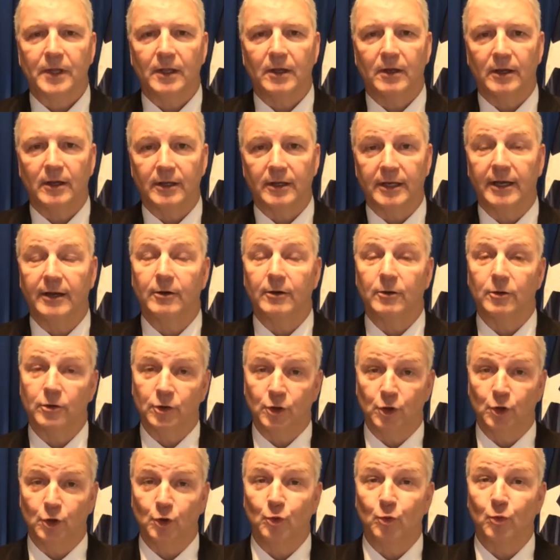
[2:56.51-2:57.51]
and a
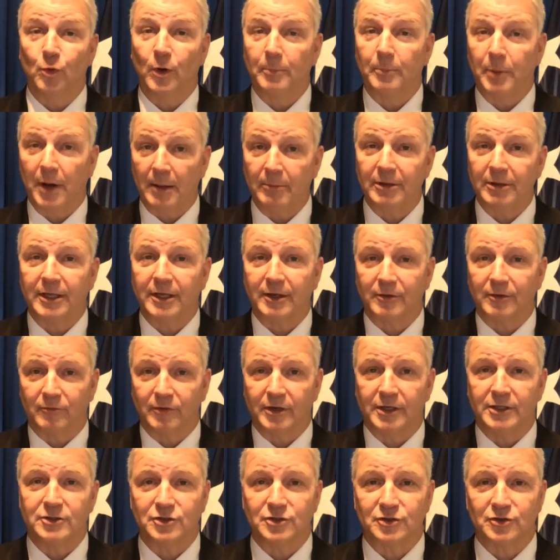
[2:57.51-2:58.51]
new Republican
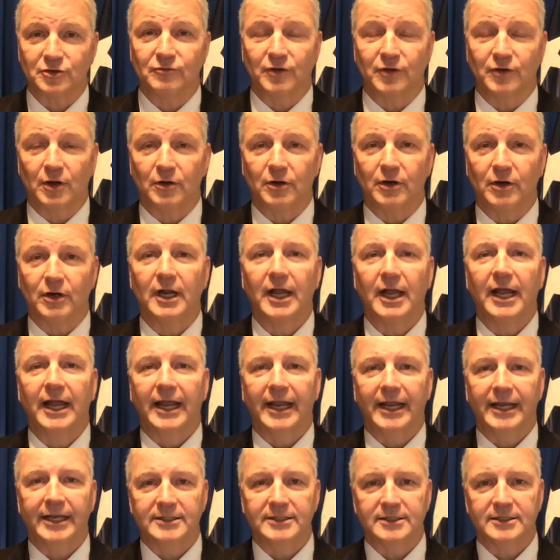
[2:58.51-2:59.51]
registered voter
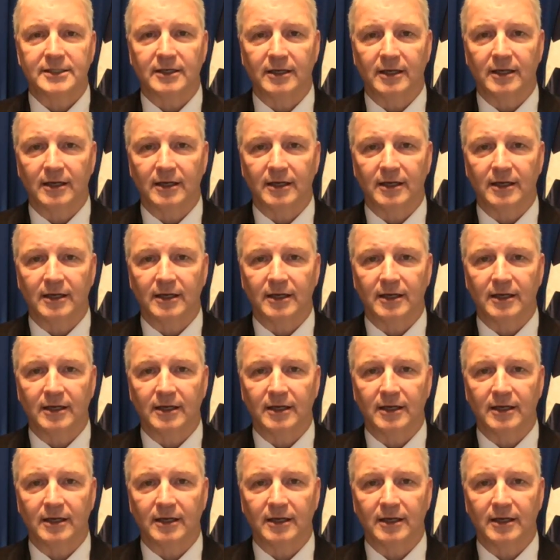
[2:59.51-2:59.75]
is